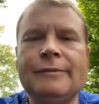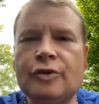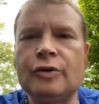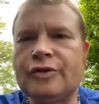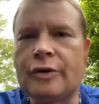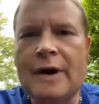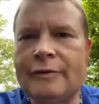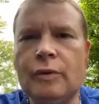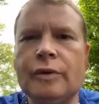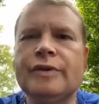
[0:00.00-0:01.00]
chores are
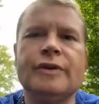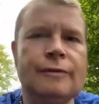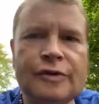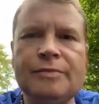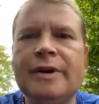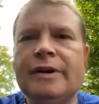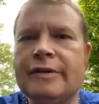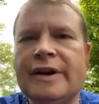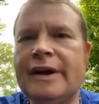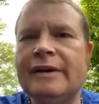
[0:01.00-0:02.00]
afterwards, your first meeting of
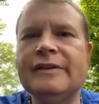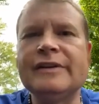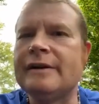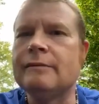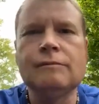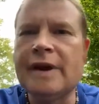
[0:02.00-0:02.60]
the day is at